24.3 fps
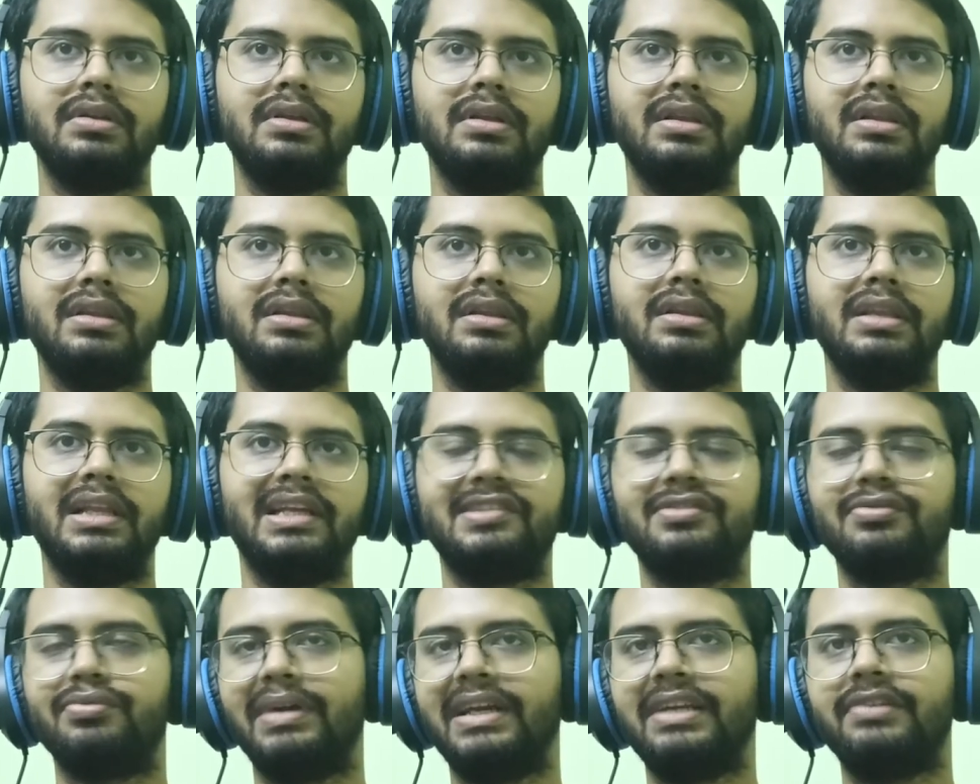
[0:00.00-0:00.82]

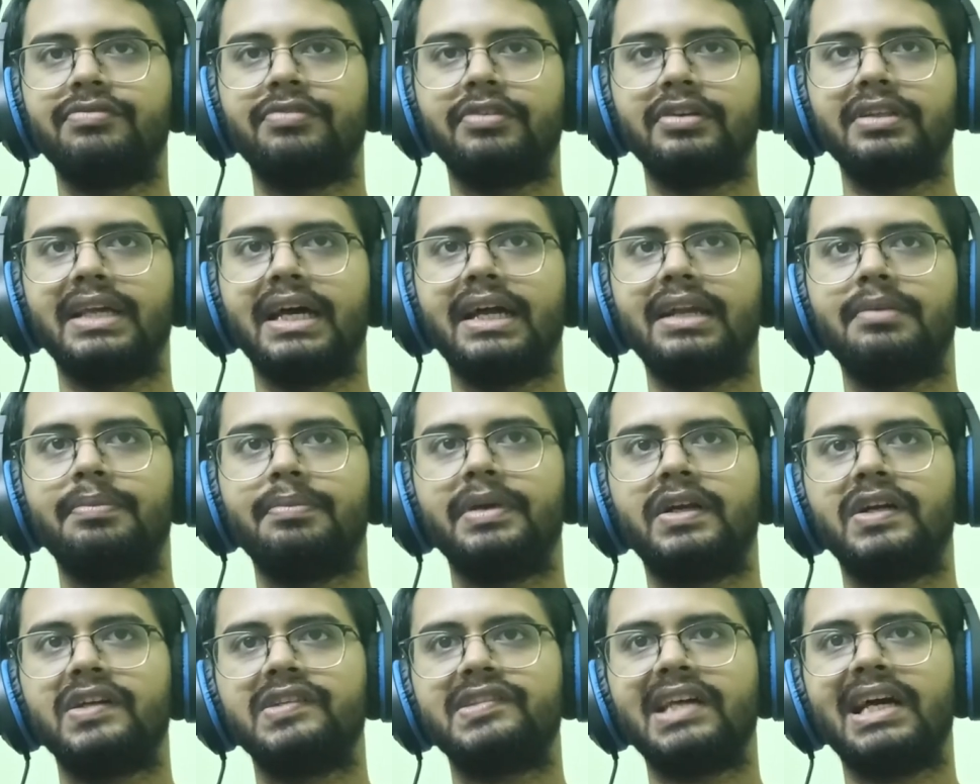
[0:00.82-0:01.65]
Let's wait for
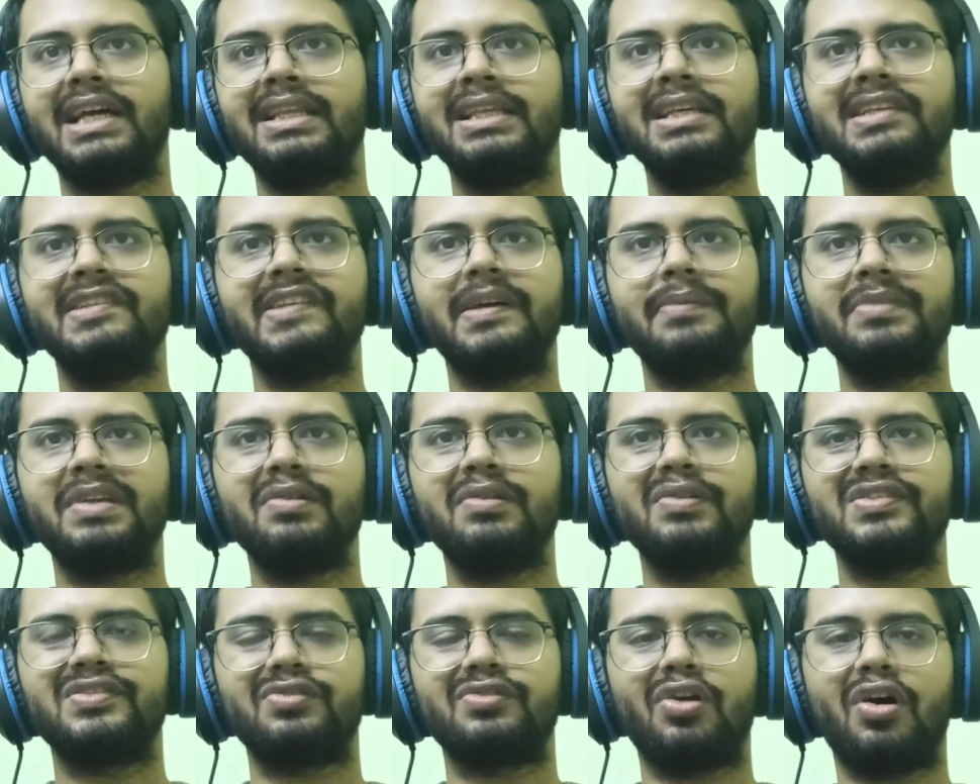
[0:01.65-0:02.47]
that, because I think
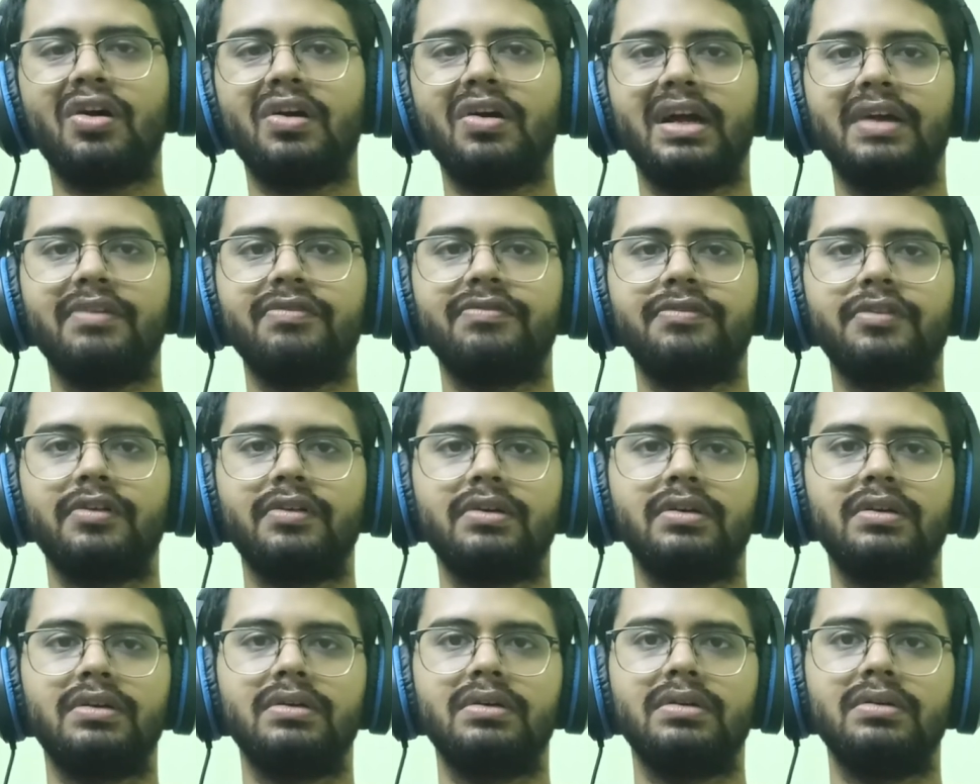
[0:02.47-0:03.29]
something was wrong
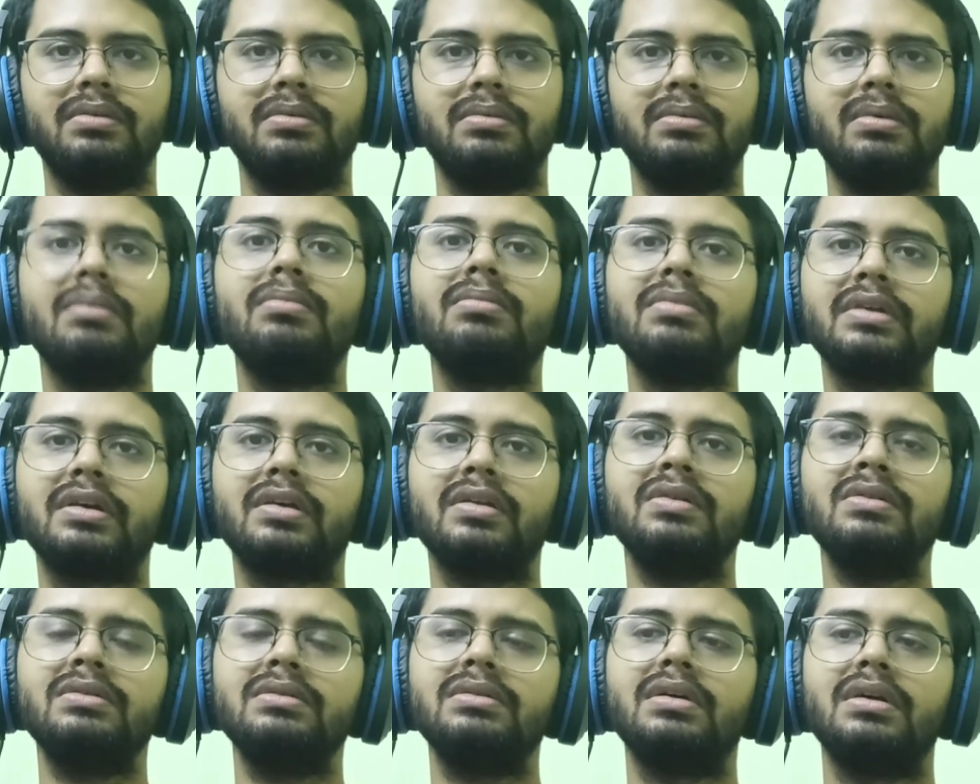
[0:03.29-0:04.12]
for,
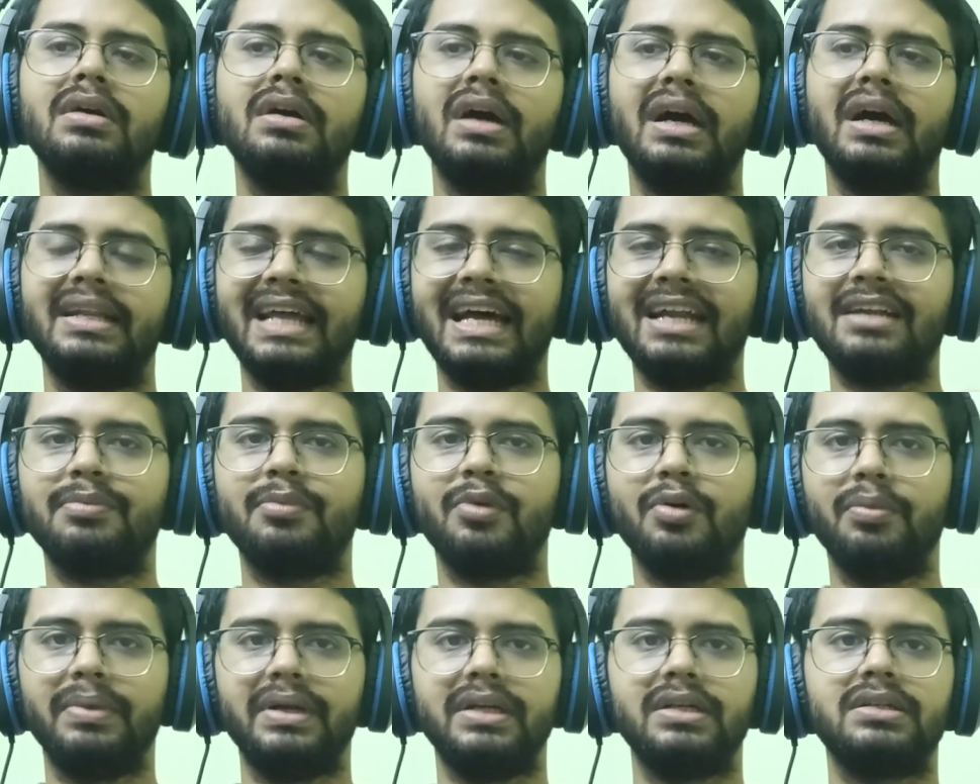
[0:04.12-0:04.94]
you know, at
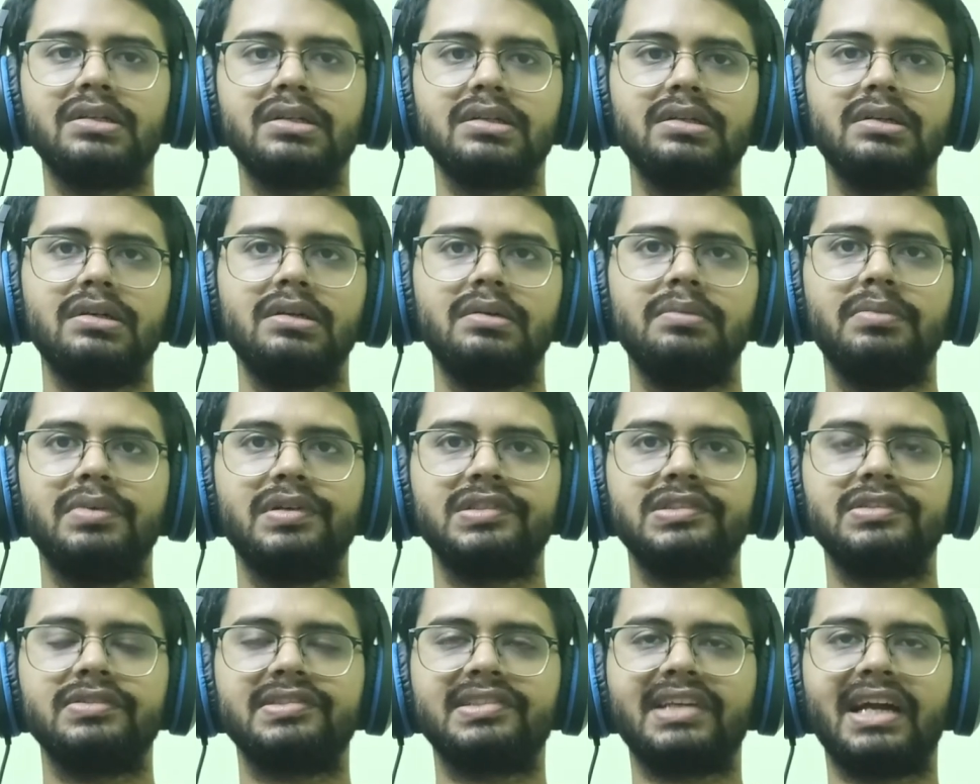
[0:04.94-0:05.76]
that moment,
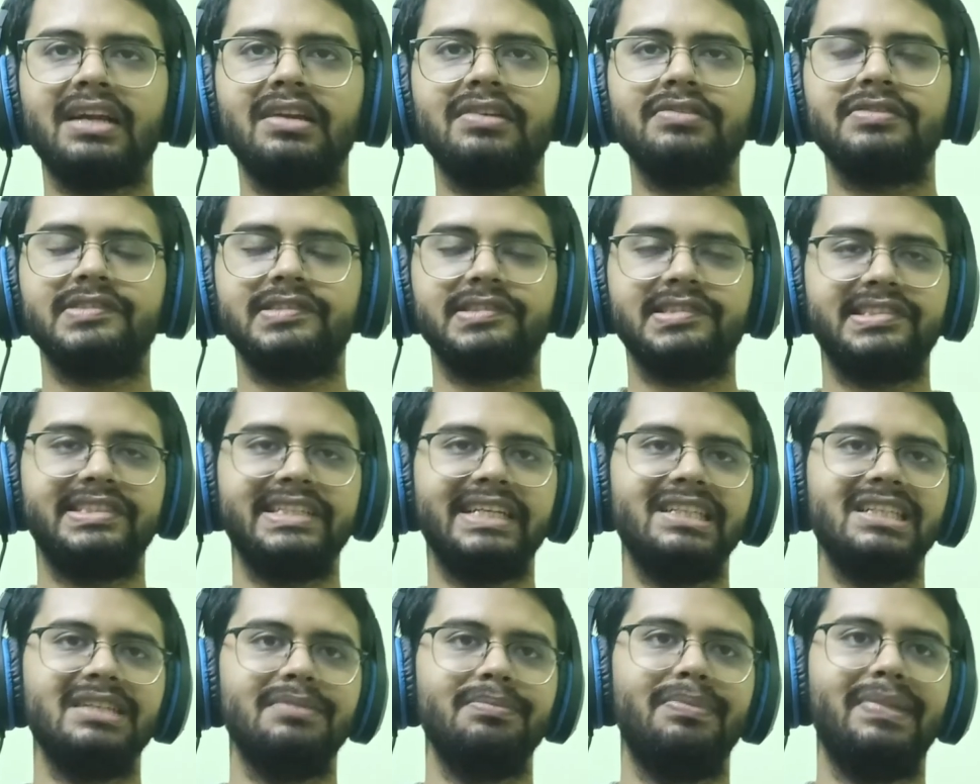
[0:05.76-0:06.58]
because she was kind of
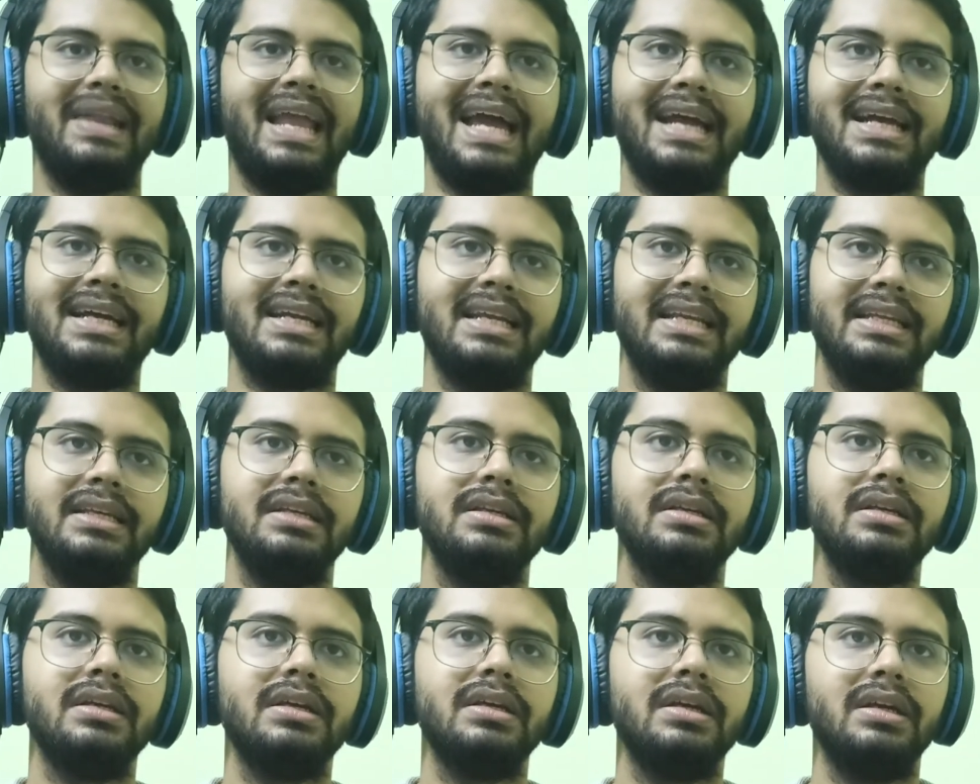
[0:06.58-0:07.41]
staring
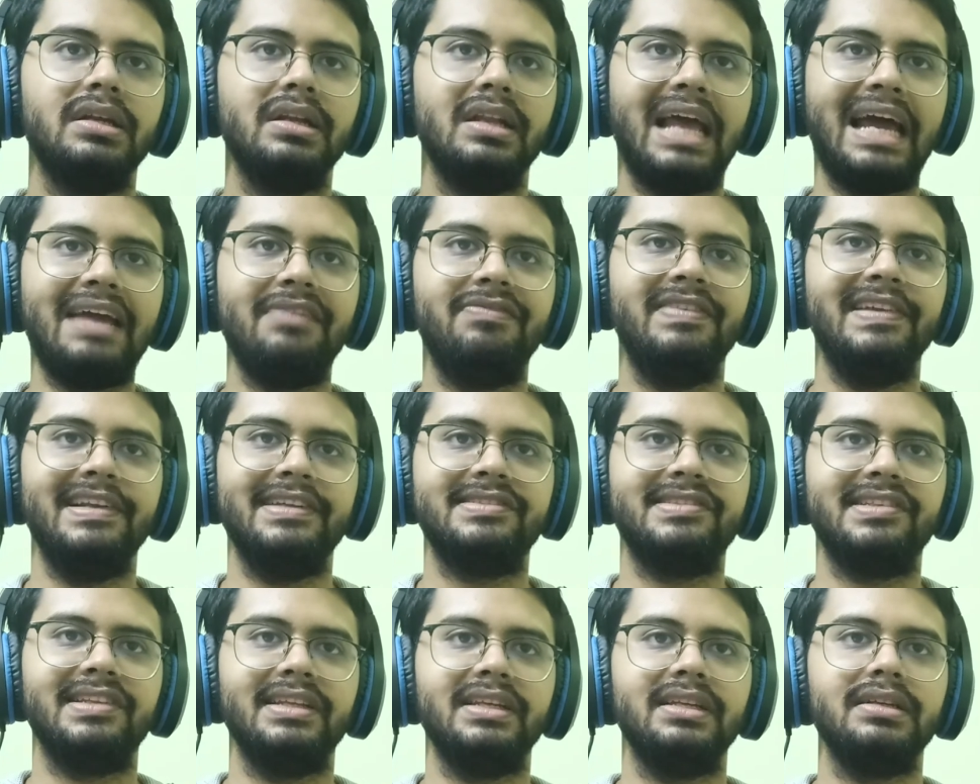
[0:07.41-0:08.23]
blankly,
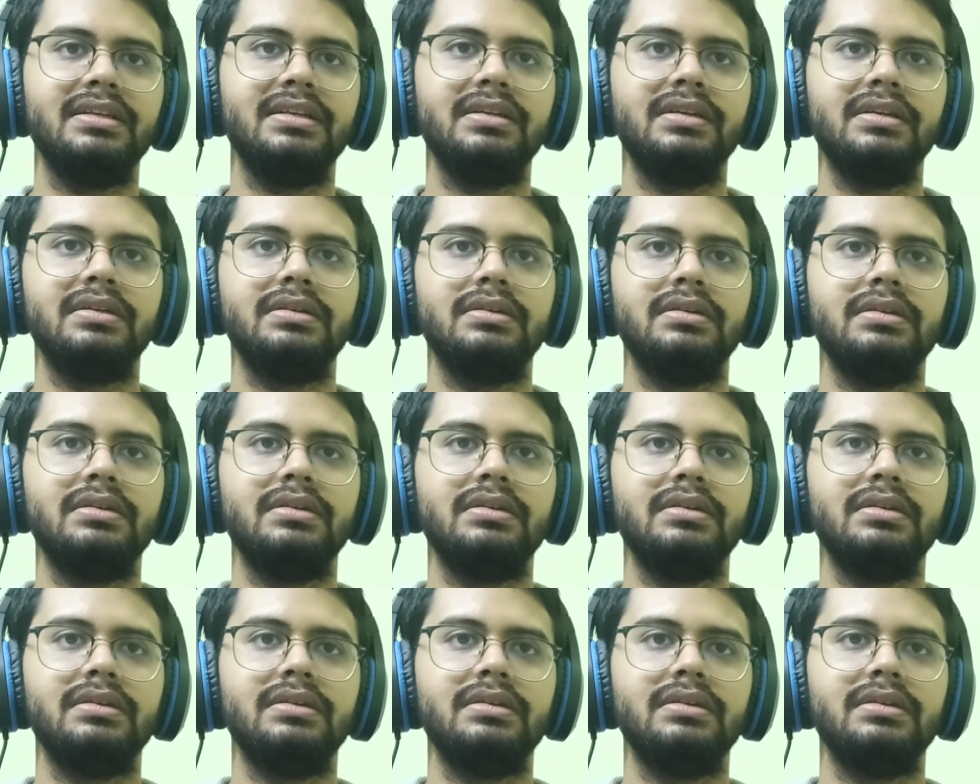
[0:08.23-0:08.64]
lifelessly.